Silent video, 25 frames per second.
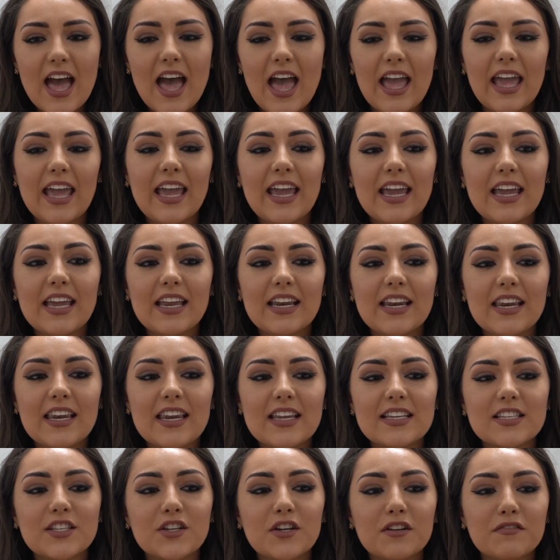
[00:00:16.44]
in
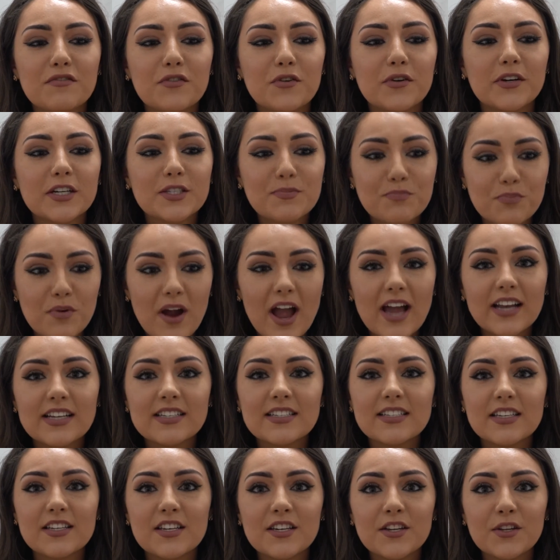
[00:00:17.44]
Fork's
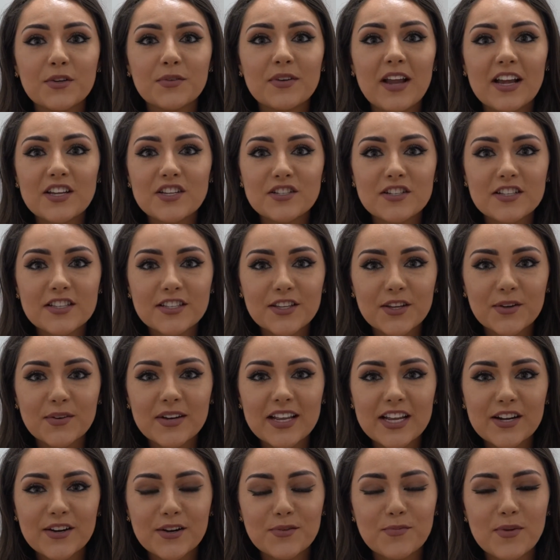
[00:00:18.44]
brand new national school
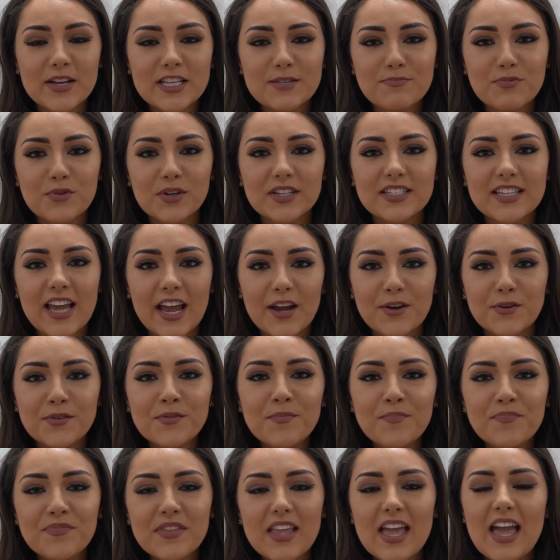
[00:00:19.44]
here in Westport town.